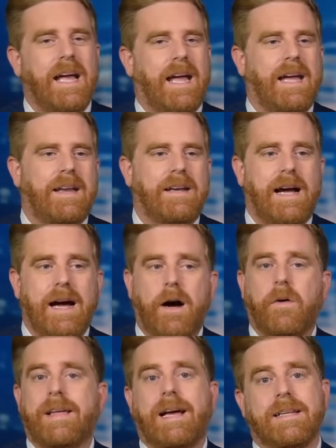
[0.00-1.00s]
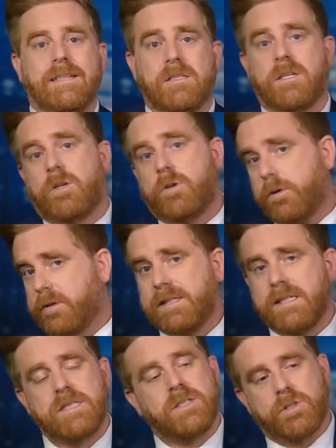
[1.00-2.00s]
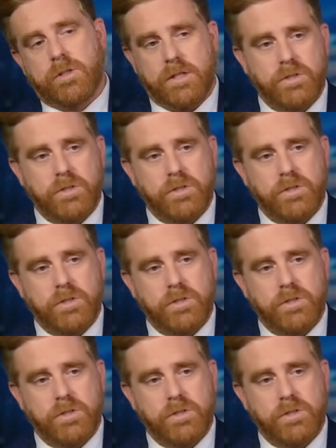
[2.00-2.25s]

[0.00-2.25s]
and how that is going to hook this and turn